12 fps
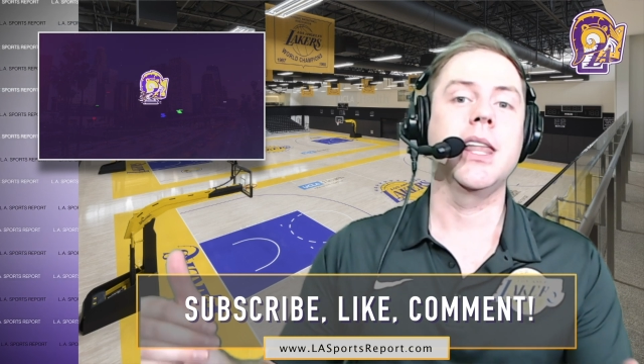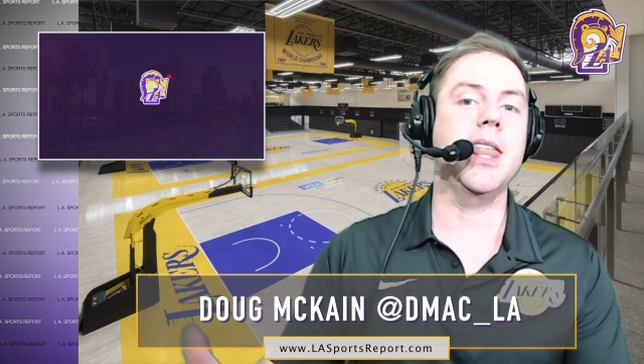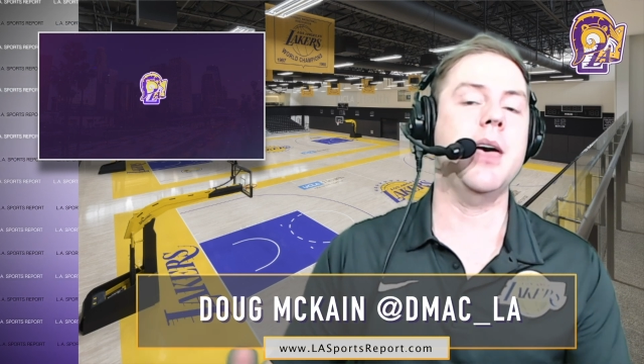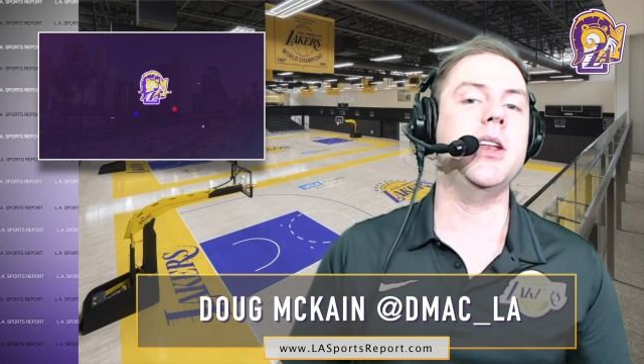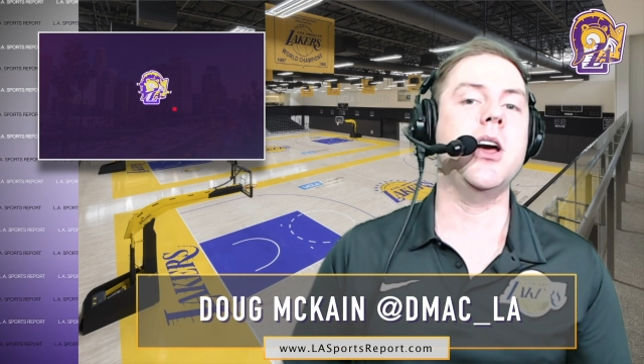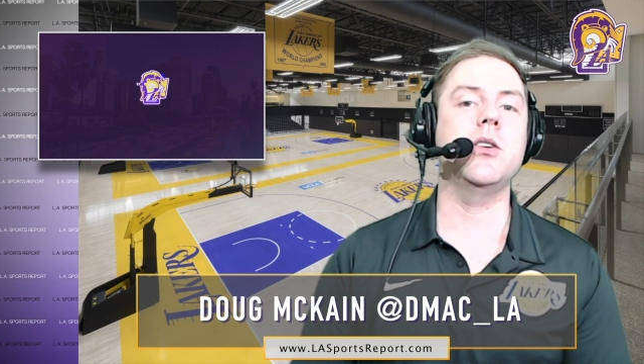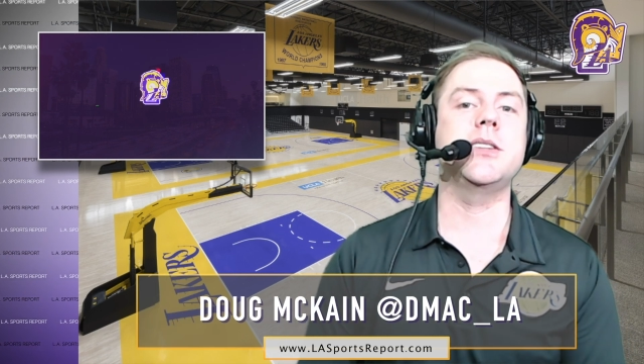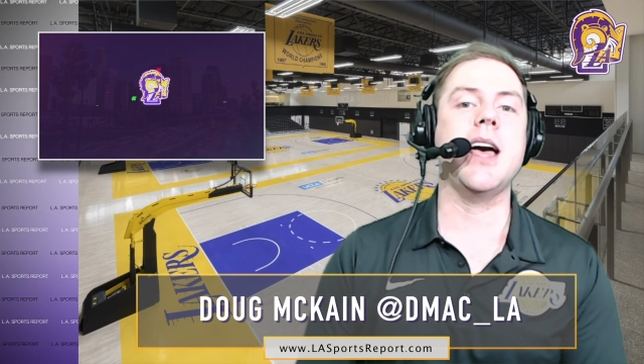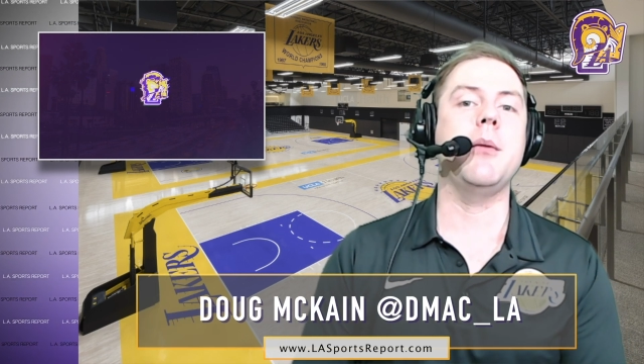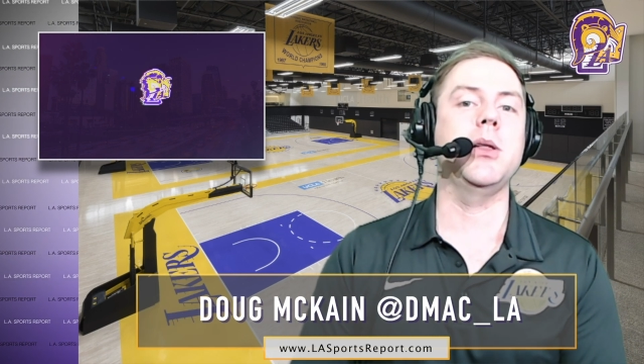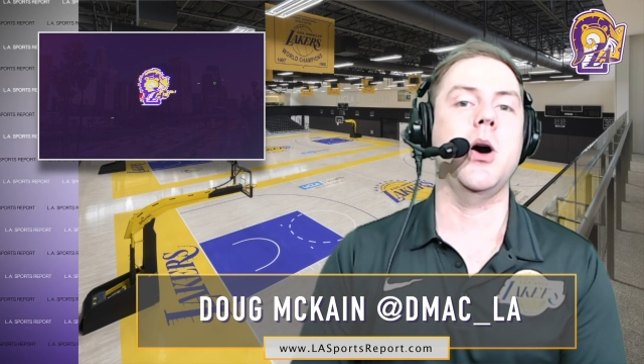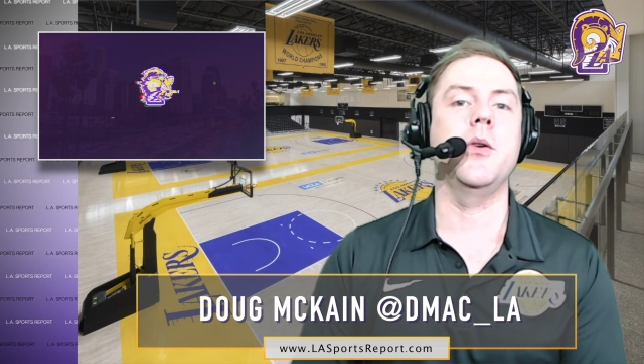Let me know
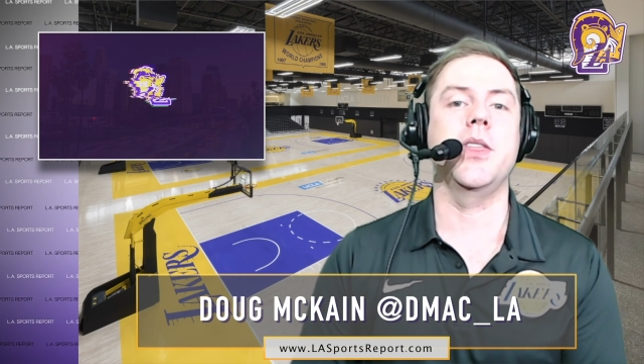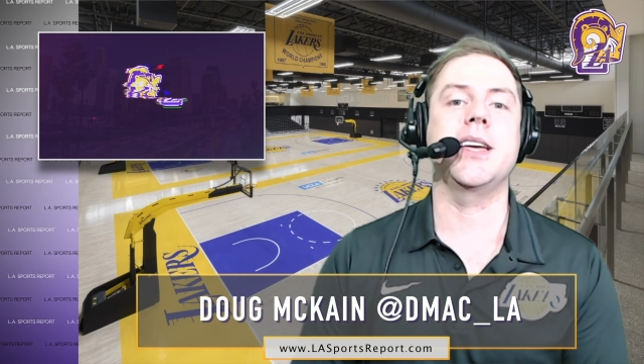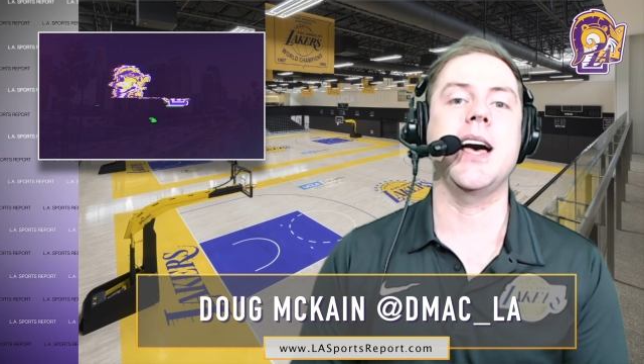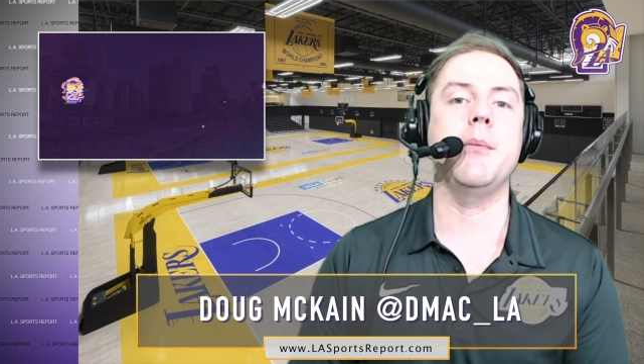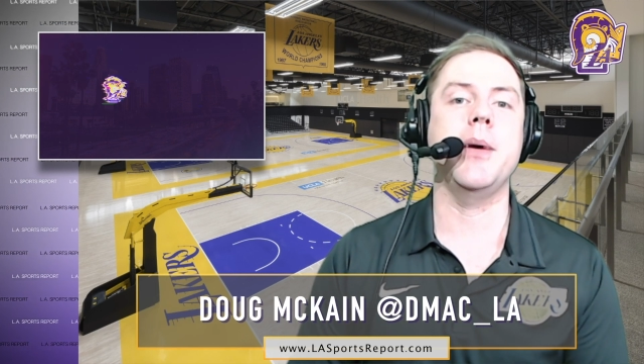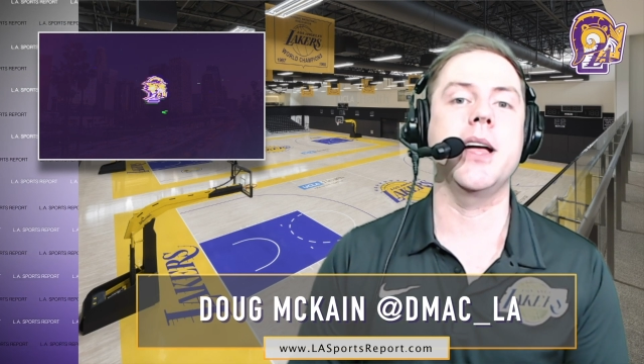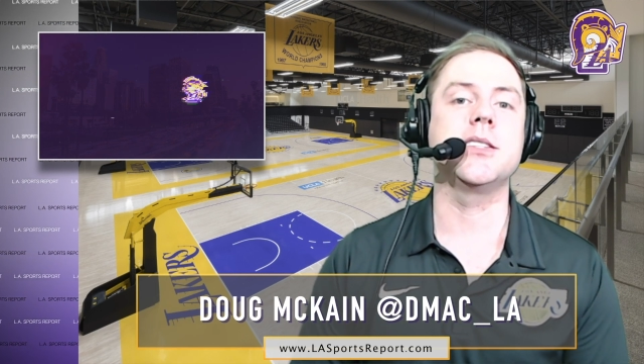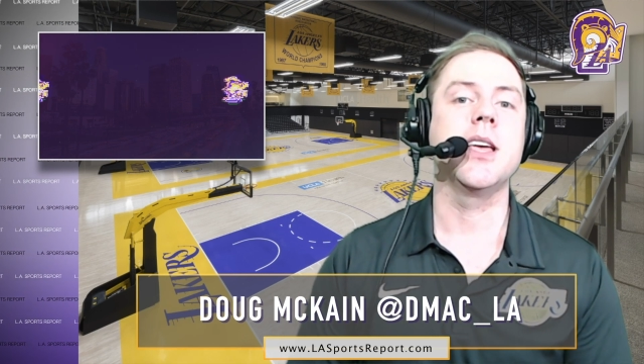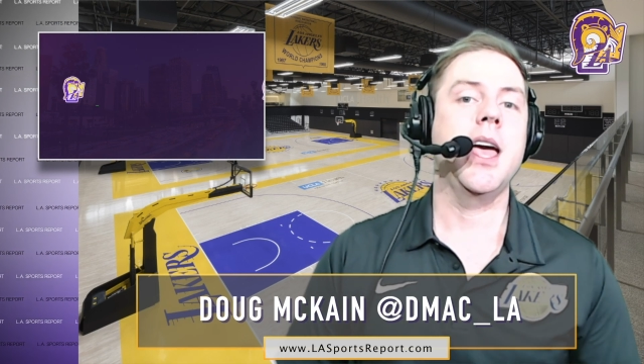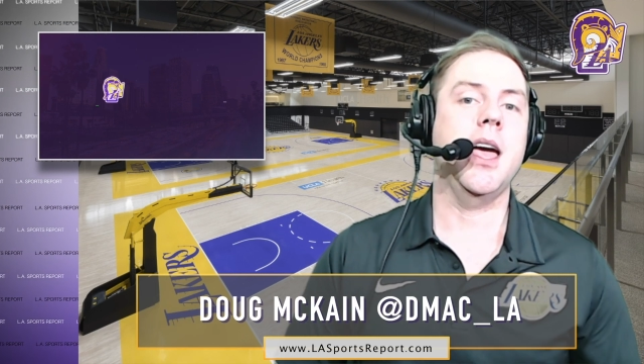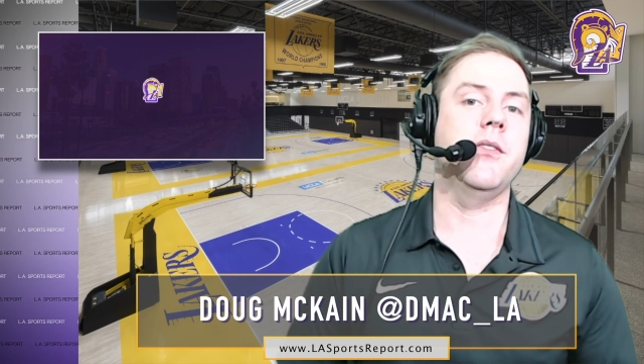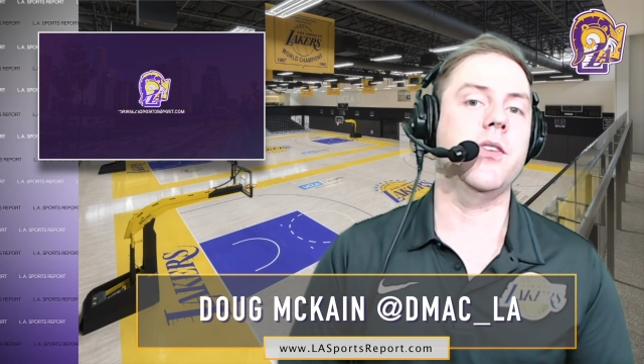down below in the comments.
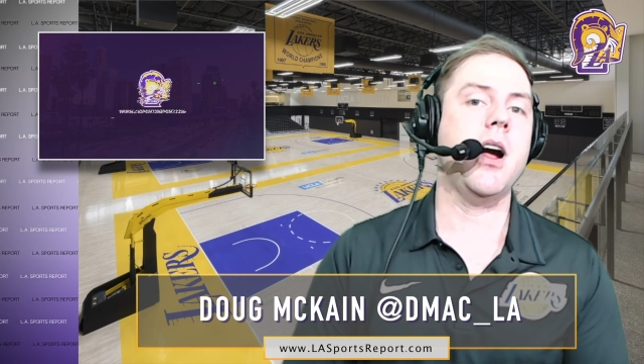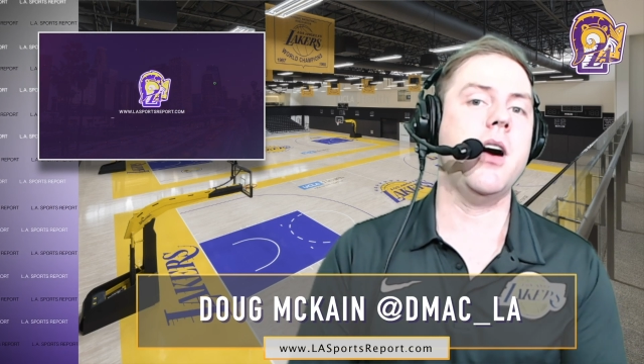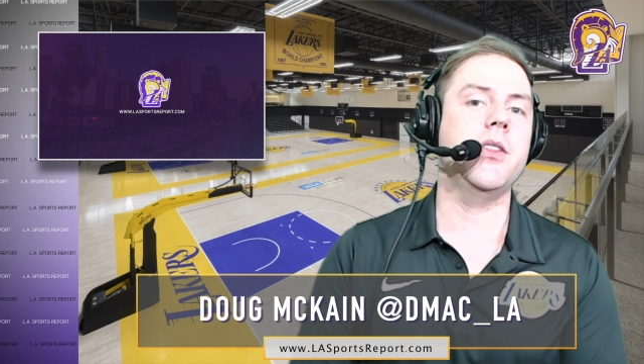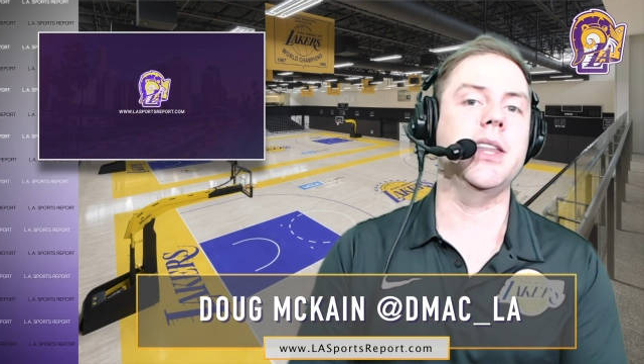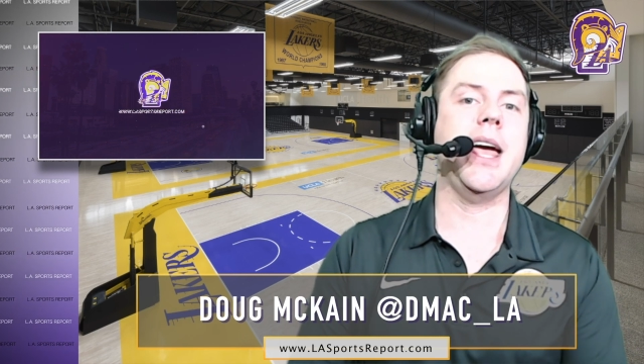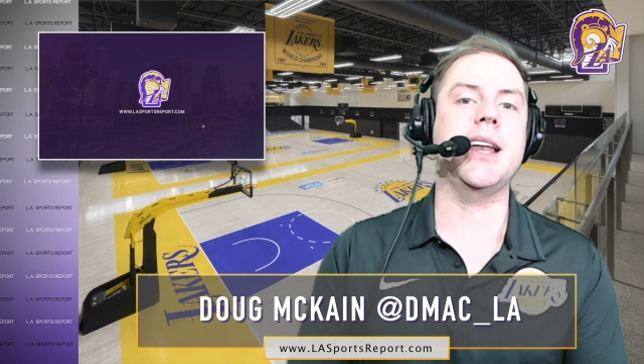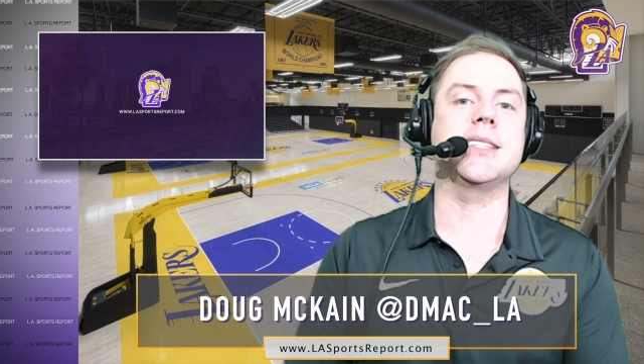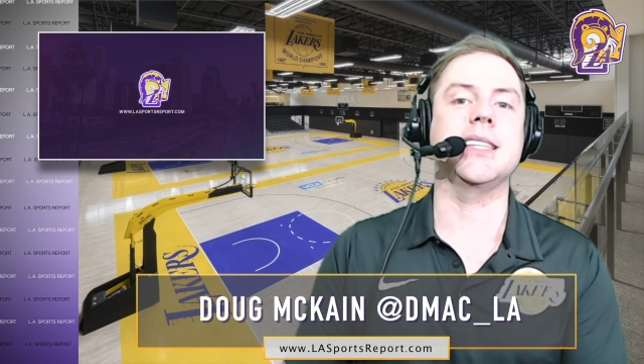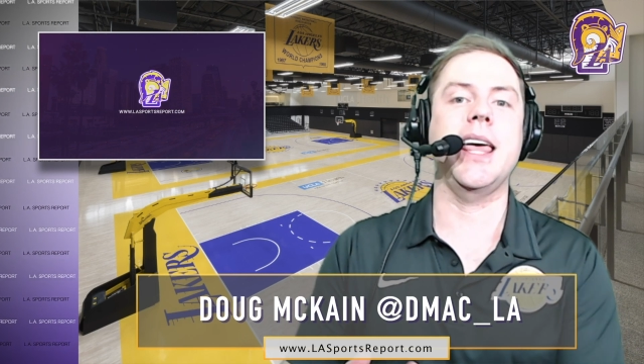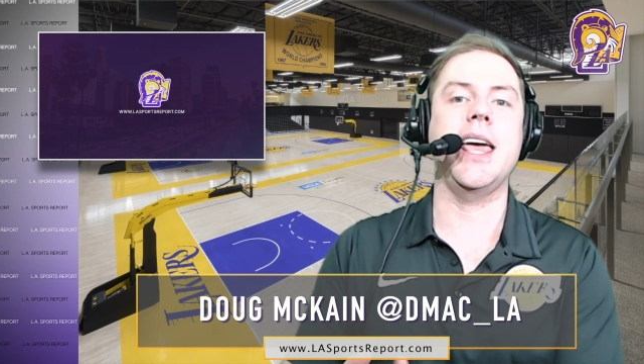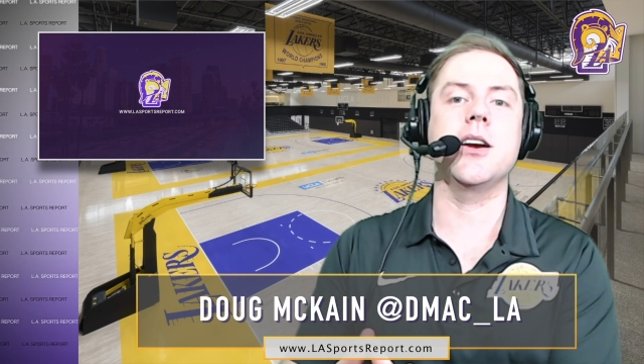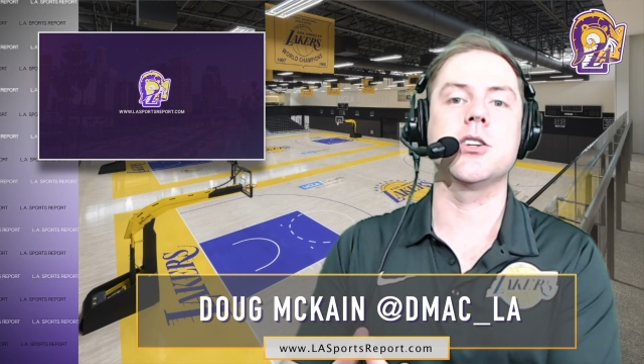And for all the latest
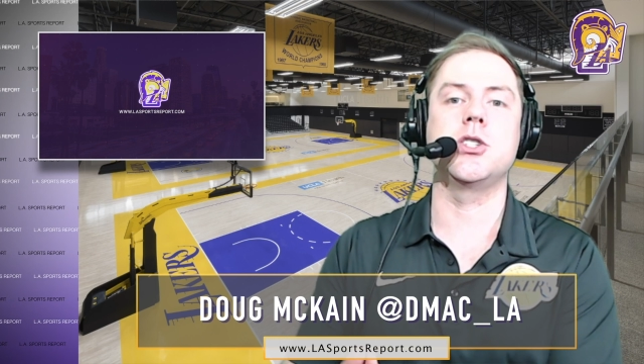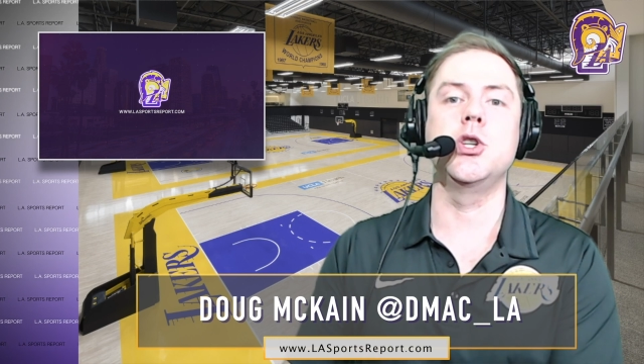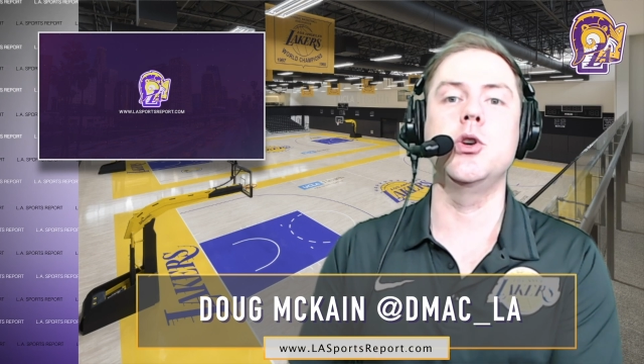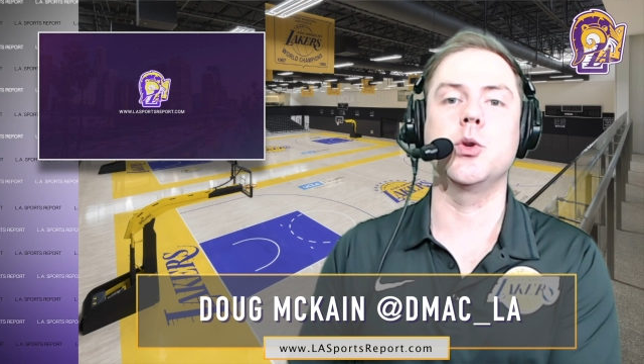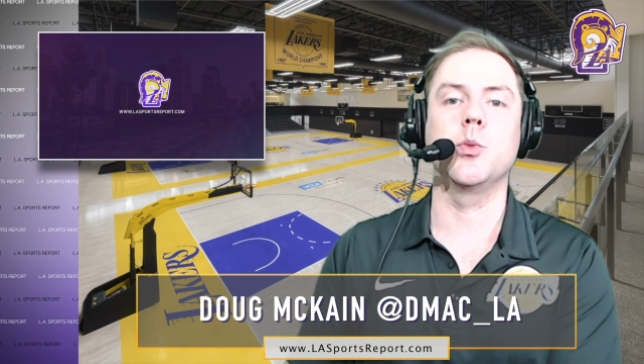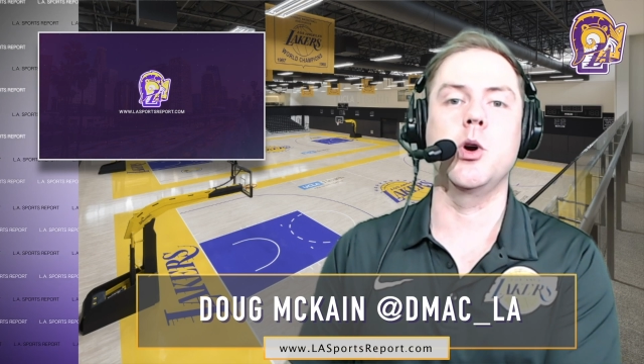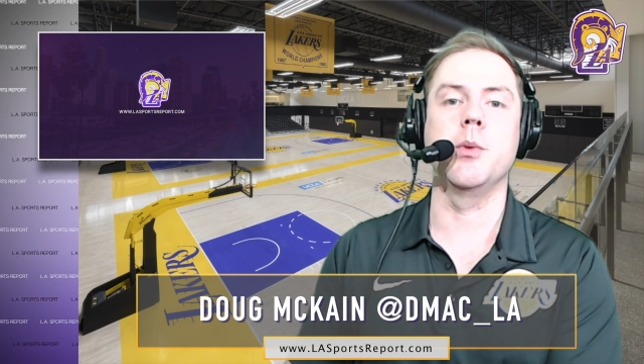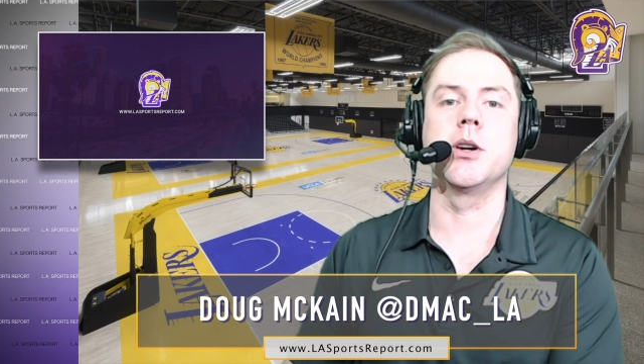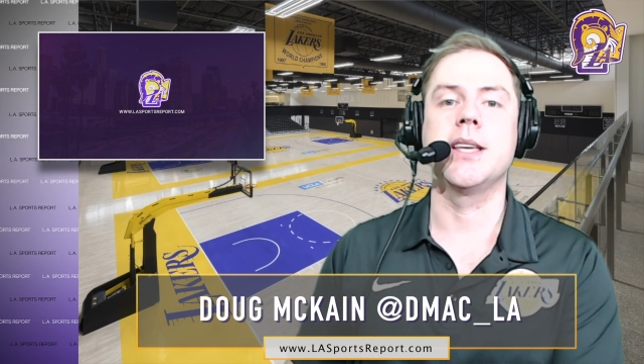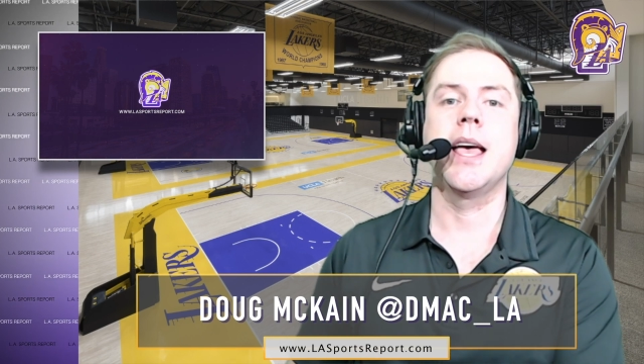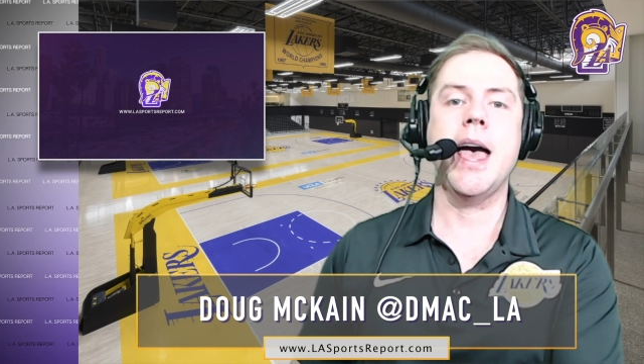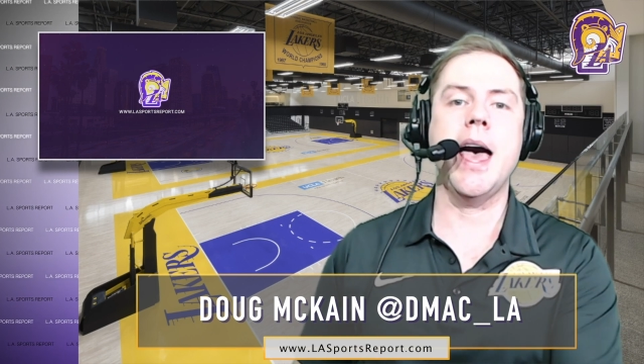Lakers news and rumors,